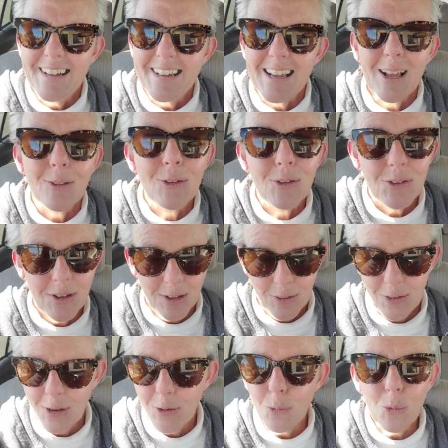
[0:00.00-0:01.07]
it's it's
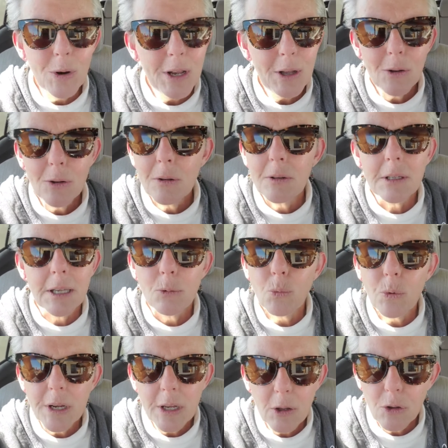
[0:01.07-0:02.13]
in real in
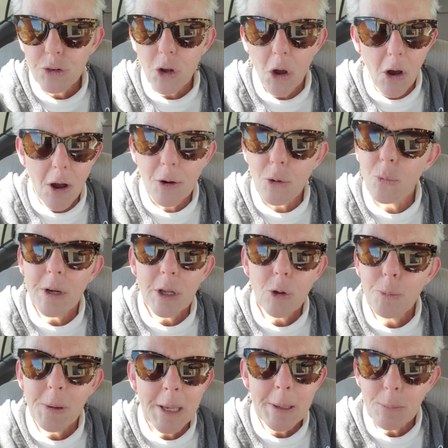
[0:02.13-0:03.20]
real talk real
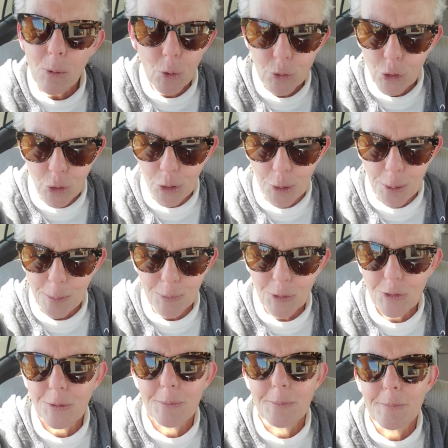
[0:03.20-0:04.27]
people
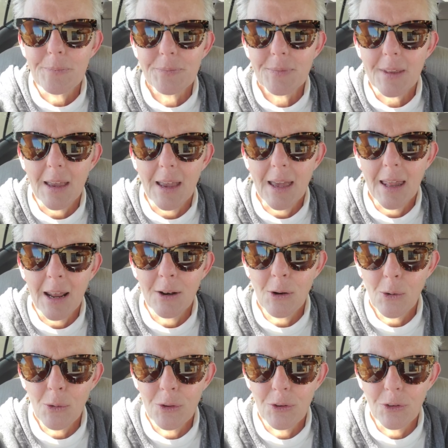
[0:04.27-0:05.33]
terms and i
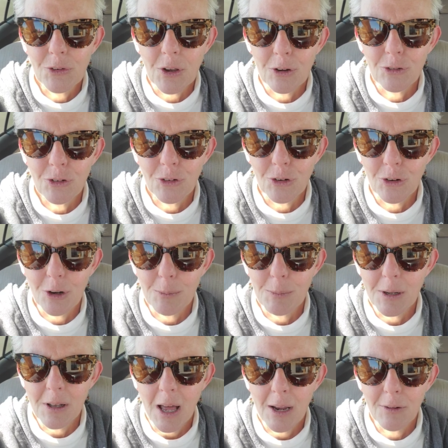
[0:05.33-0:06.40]
know the discussions are going to be
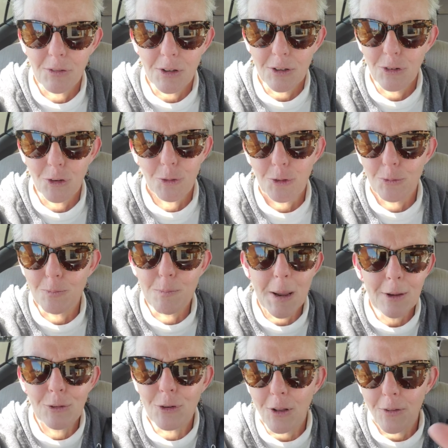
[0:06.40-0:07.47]
lively just
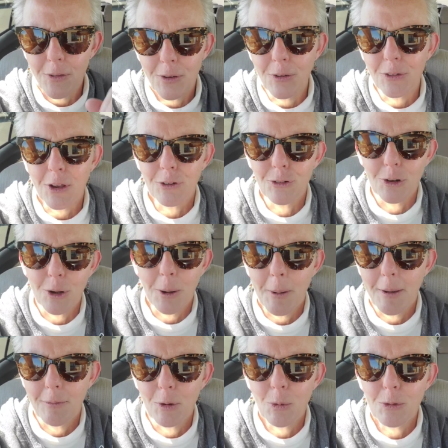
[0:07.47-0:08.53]
based on the discussion i'm
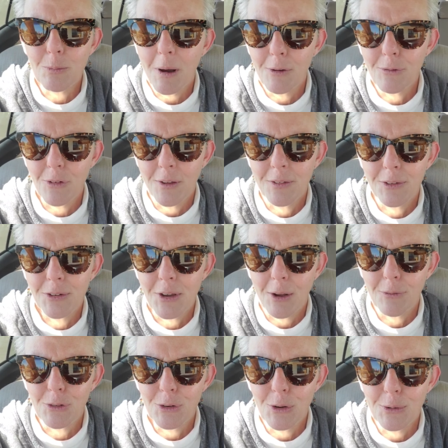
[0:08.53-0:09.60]
having with my friend this
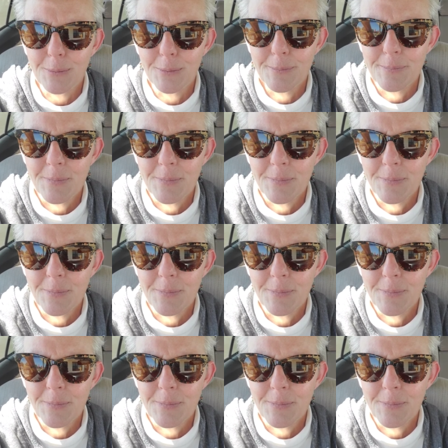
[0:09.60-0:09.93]
afternoon